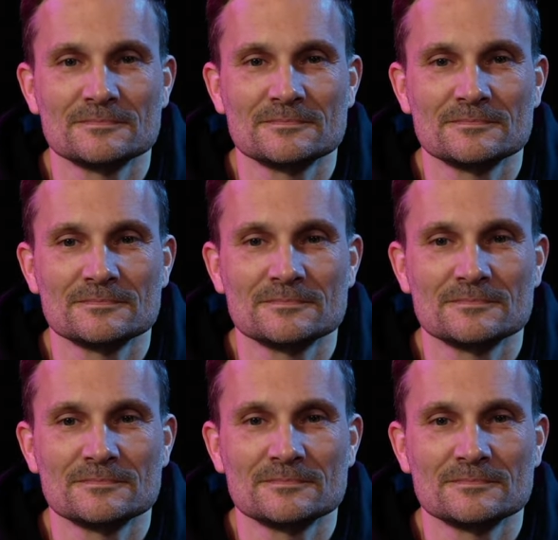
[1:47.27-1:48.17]

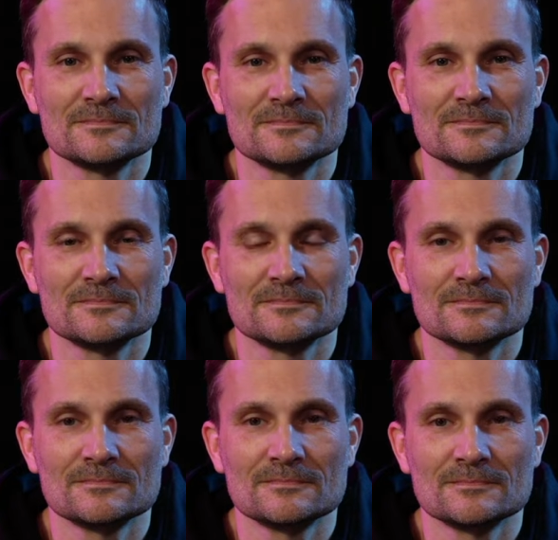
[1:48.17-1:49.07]

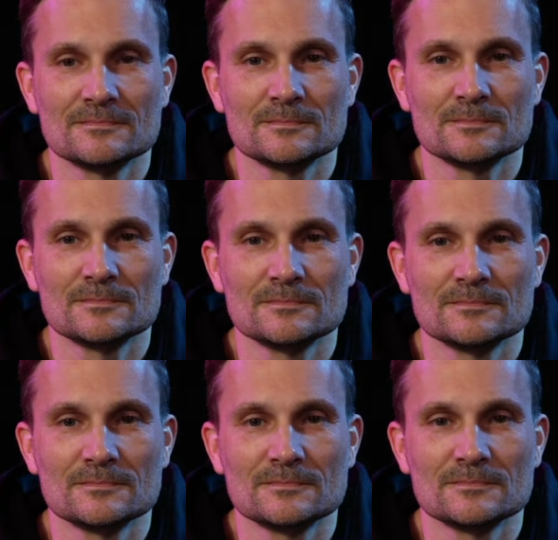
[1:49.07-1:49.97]

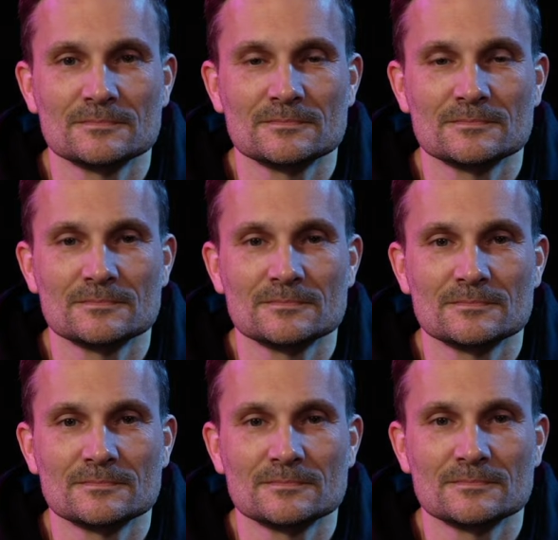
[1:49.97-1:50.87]

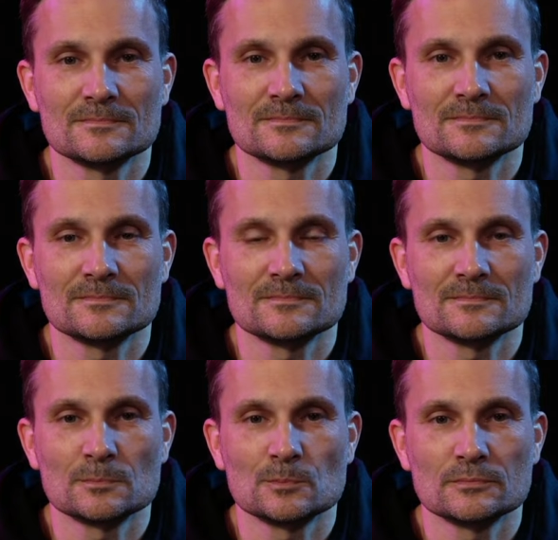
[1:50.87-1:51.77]

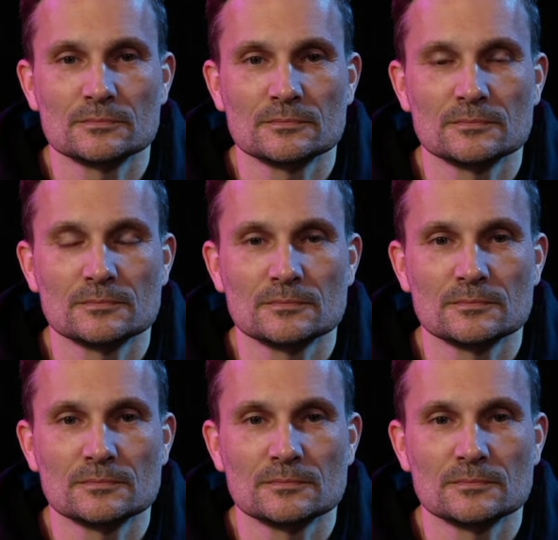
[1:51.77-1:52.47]
No words are spoken by the person on screen.